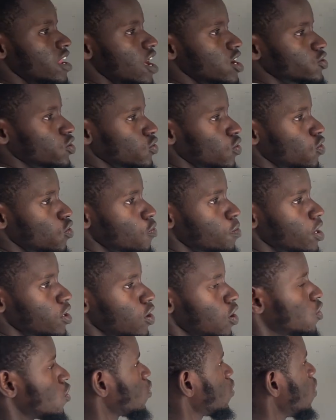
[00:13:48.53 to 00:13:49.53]

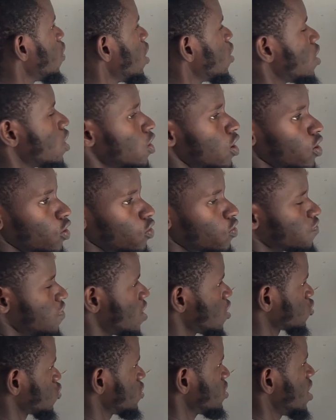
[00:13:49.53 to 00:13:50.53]
natural log
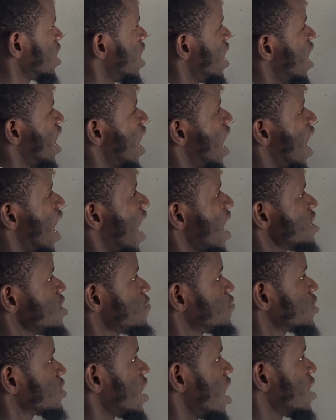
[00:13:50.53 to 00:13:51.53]
function, I
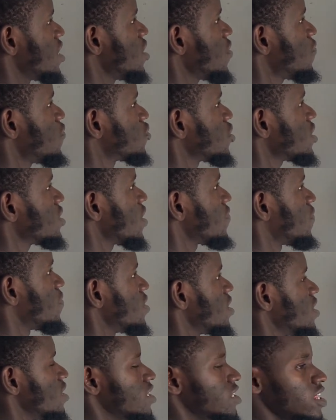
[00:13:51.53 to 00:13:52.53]
differentiate
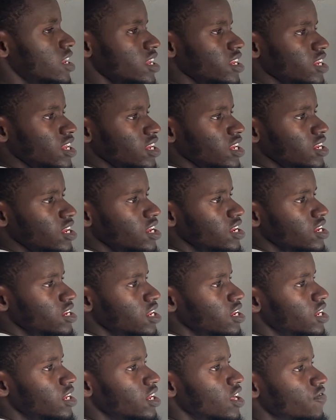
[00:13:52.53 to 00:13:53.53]
the
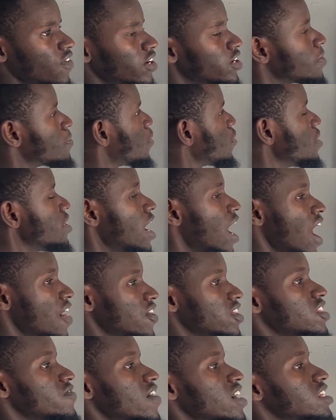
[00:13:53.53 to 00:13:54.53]
variable here and
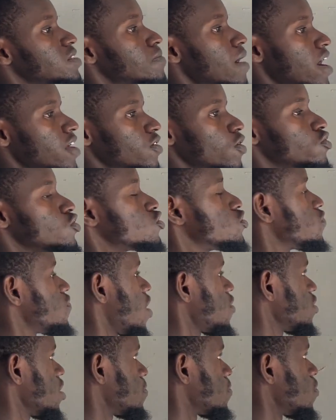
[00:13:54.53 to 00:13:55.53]
then divide by the original
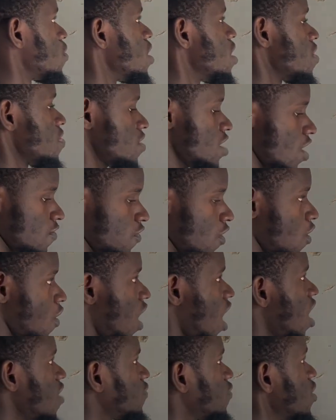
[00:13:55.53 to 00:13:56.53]
variable. Therefore, I'll
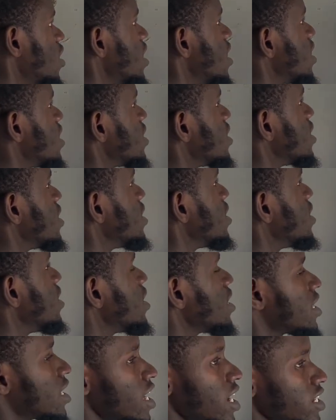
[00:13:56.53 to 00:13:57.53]
have
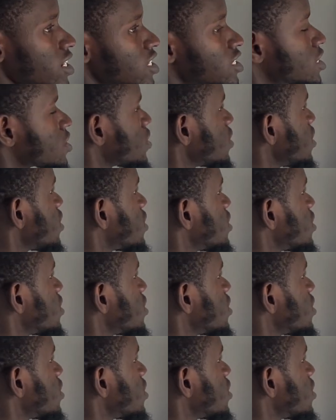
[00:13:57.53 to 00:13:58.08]
this